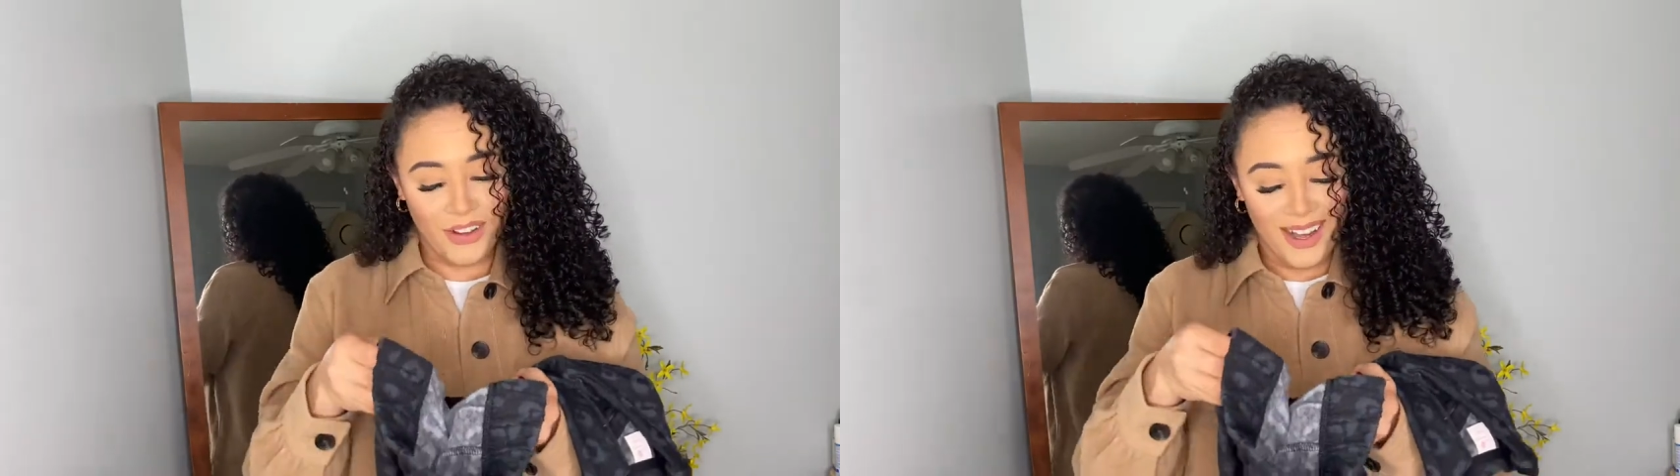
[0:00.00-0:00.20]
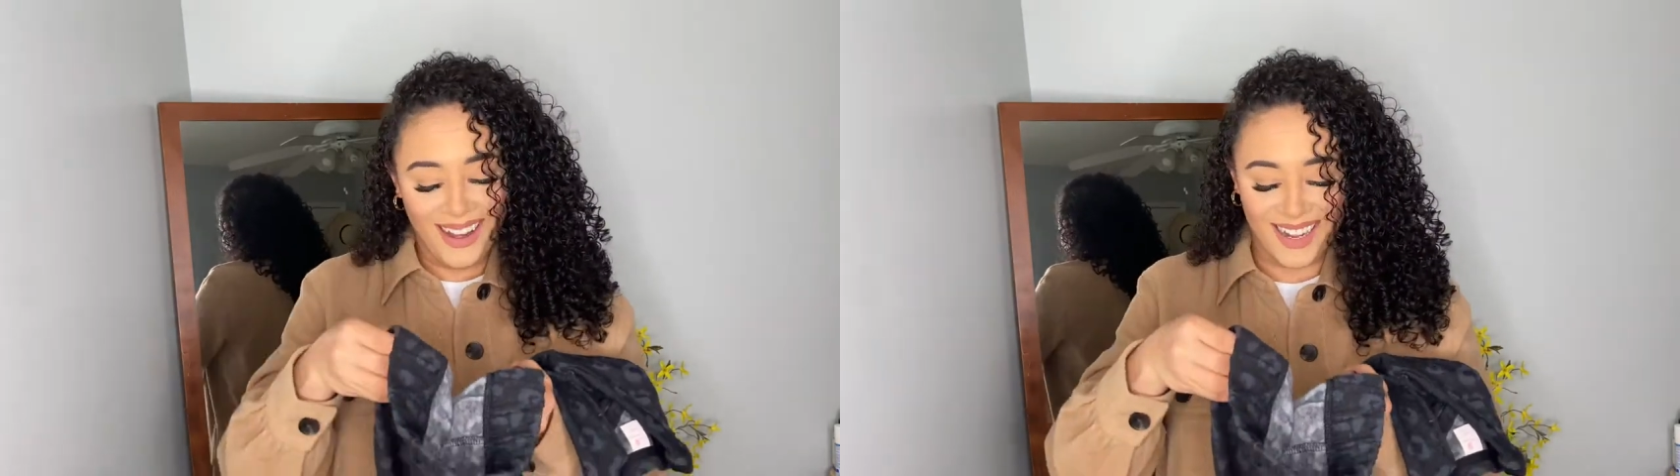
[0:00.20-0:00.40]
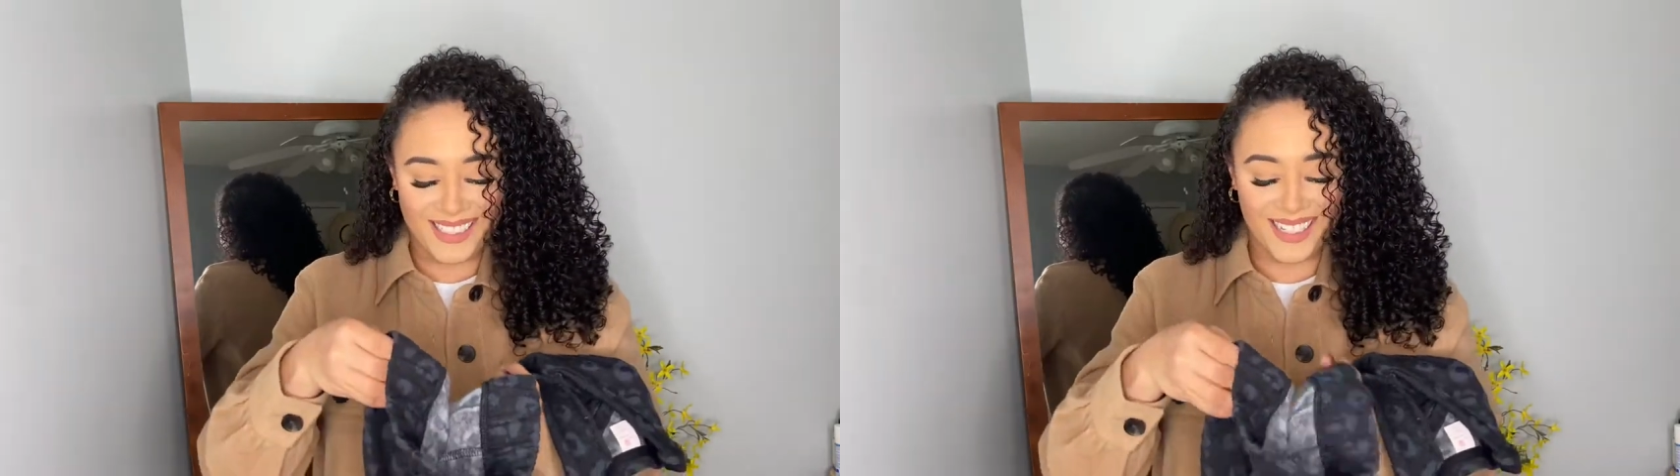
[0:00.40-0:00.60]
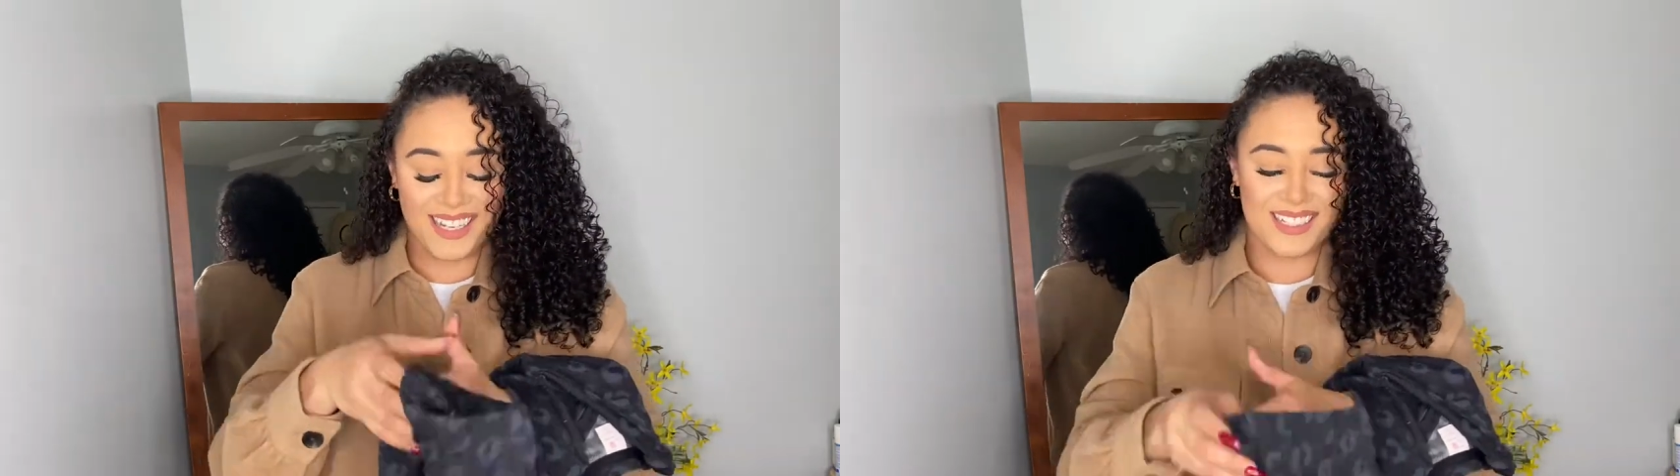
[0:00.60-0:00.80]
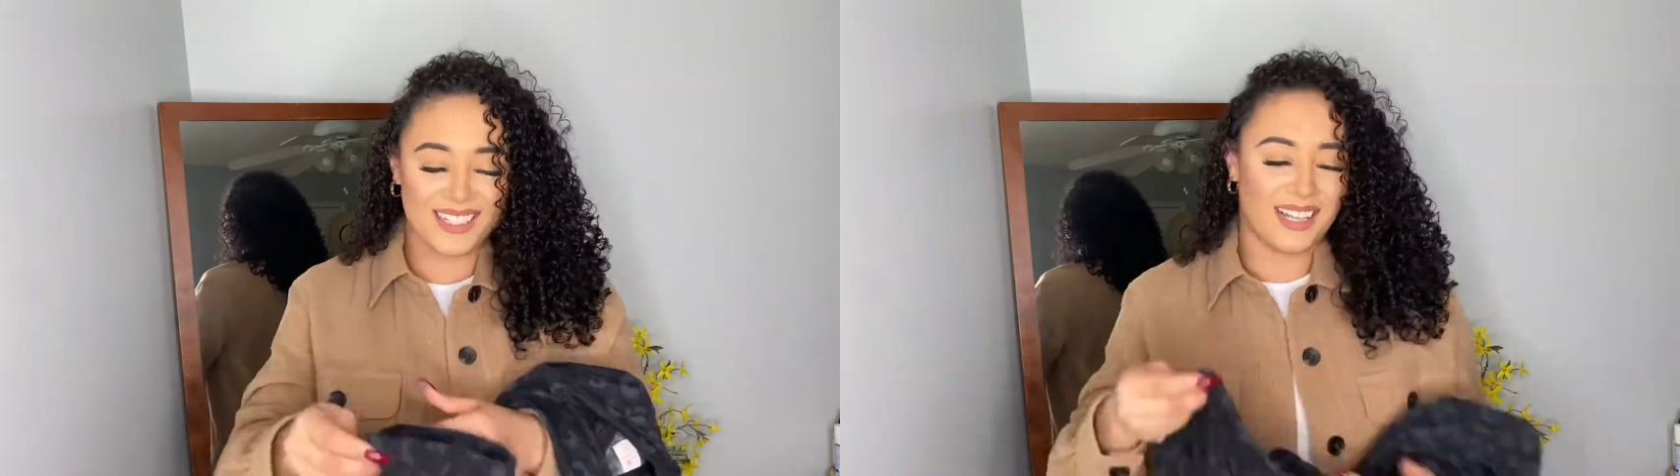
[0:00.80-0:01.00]
I did get
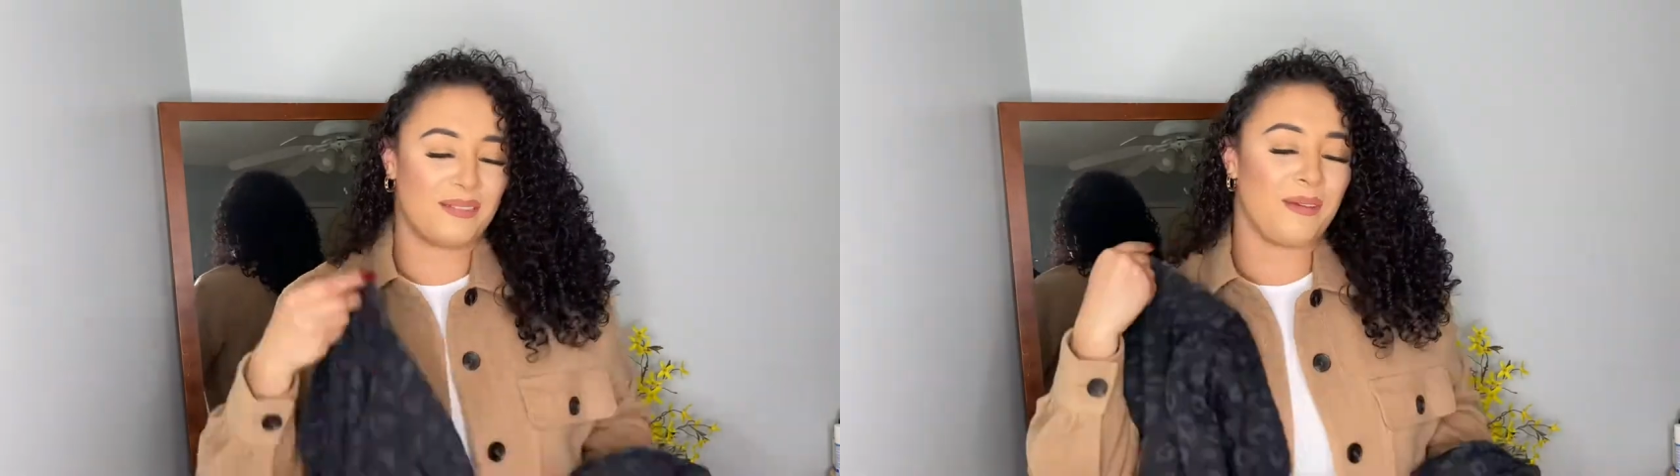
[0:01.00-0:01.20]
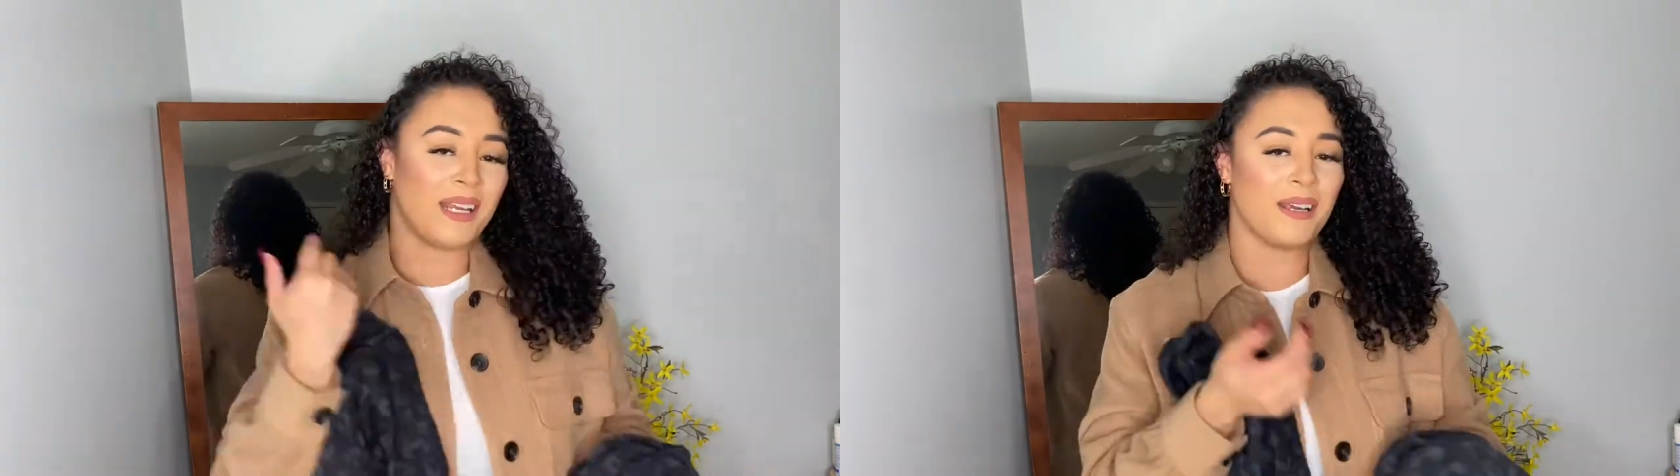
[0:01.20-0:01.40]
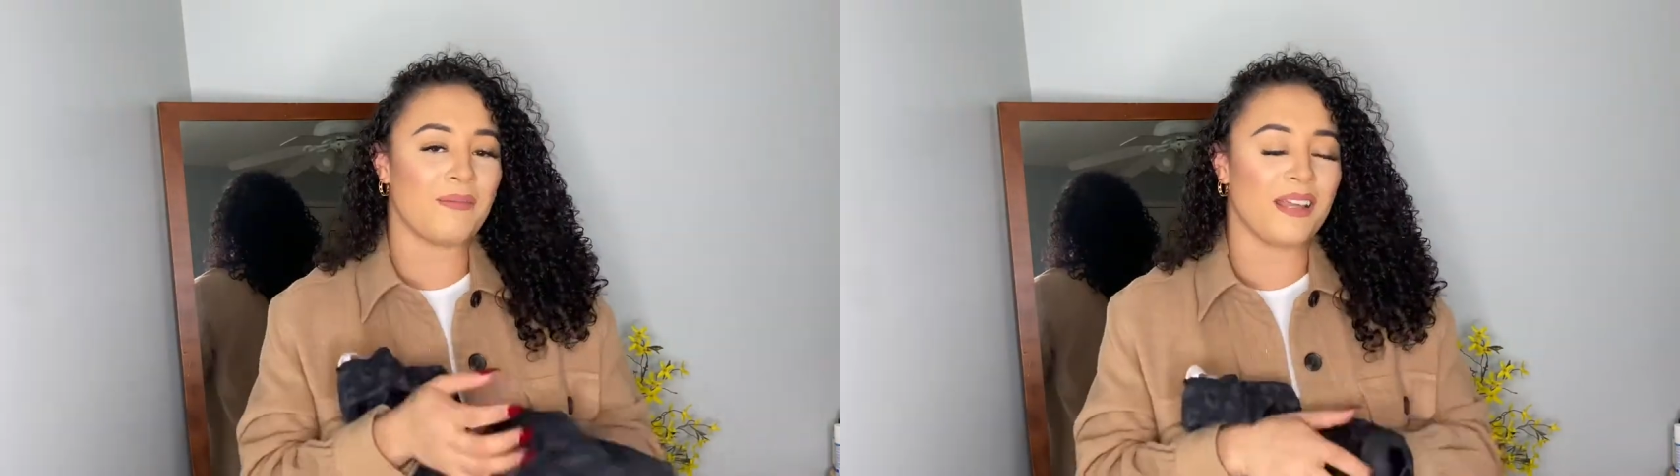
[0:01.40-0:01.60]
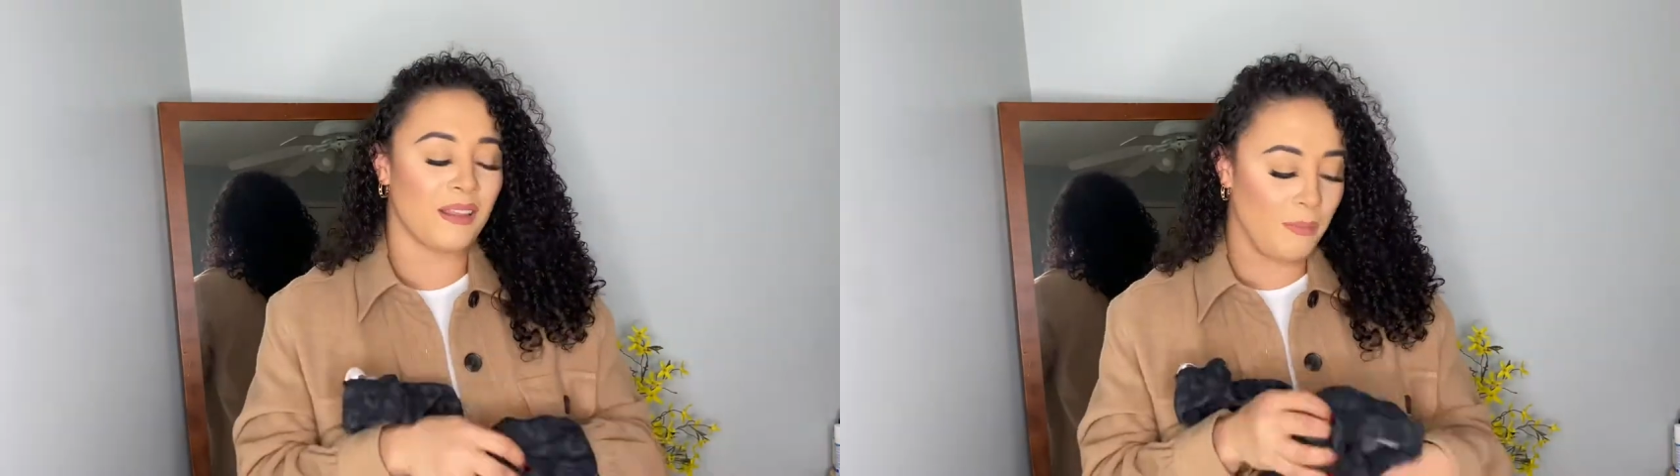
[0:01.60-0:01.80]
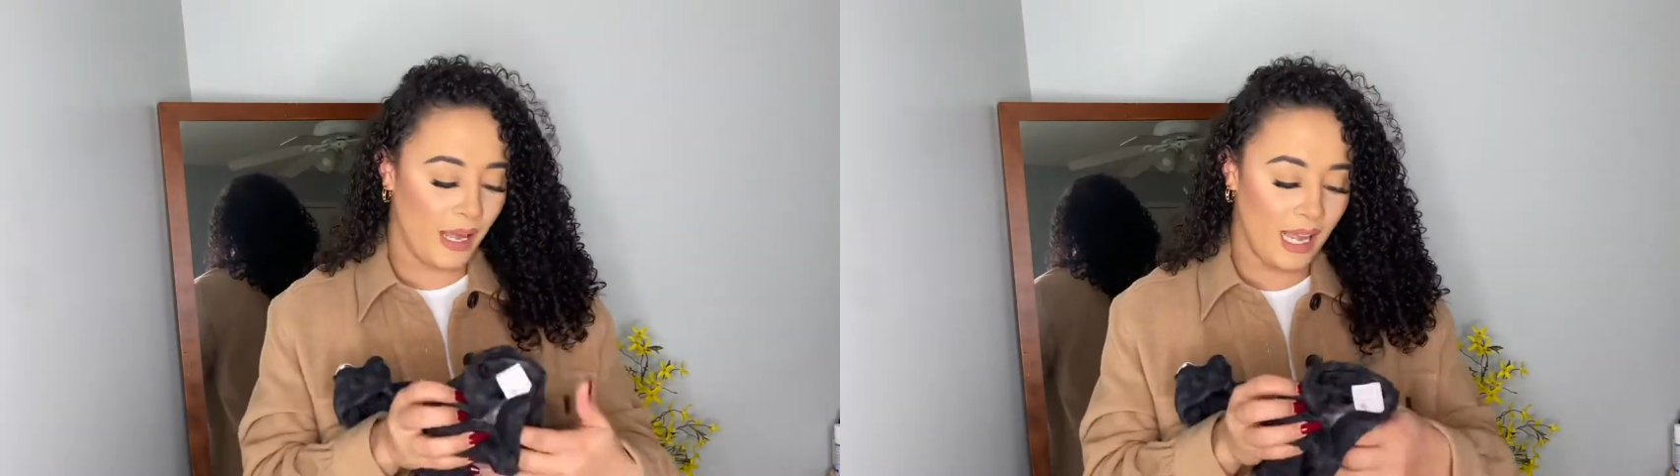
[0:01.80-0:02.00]
a size medium in
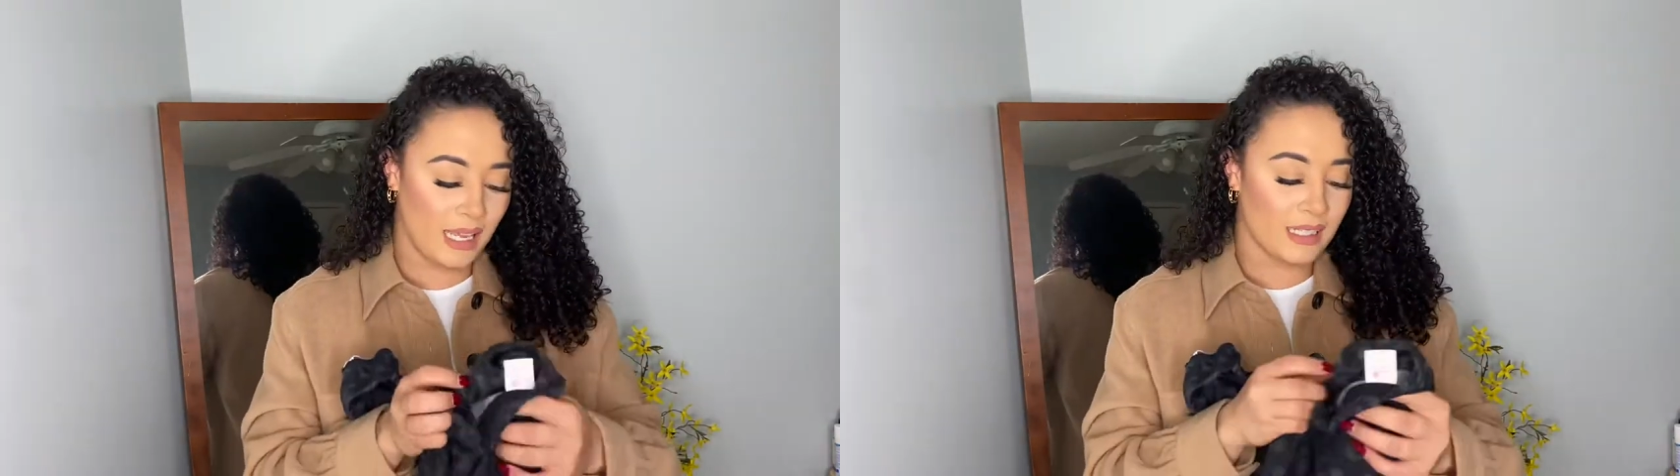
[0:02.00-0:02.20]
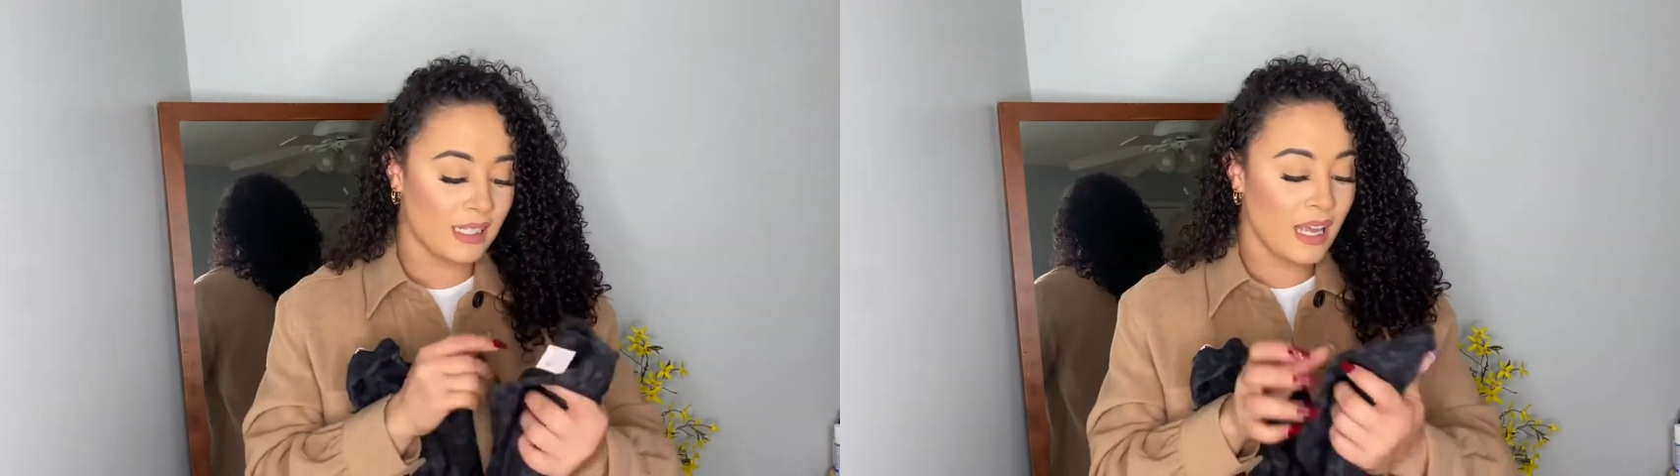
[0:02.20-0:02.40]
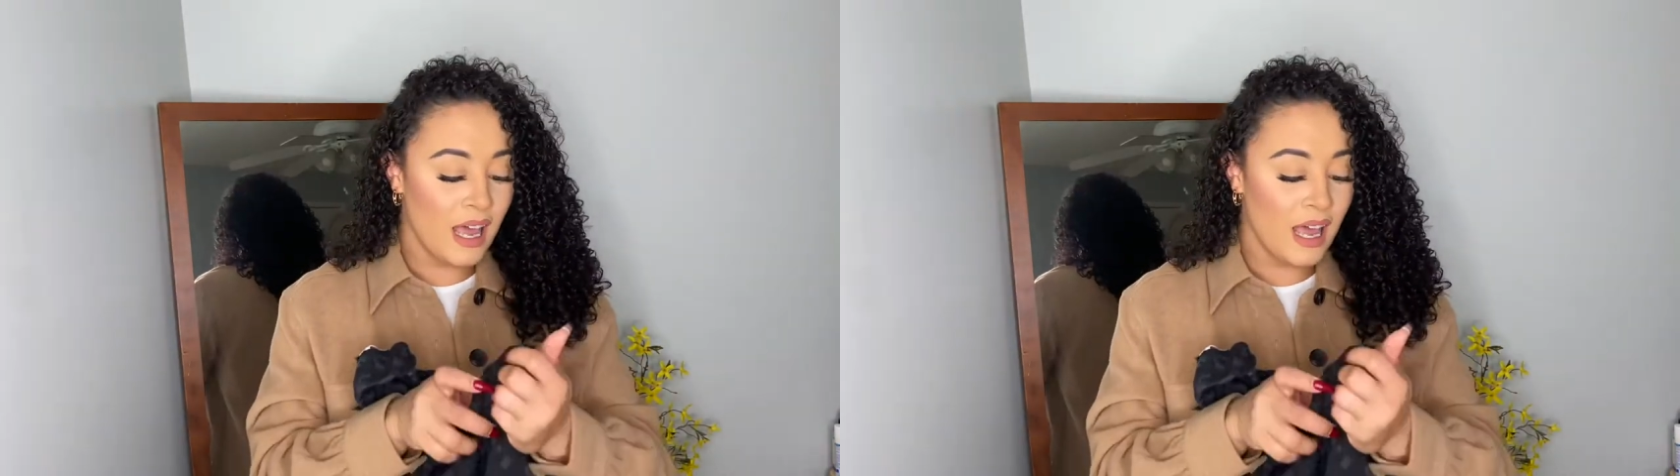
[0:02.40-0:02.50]
the pants.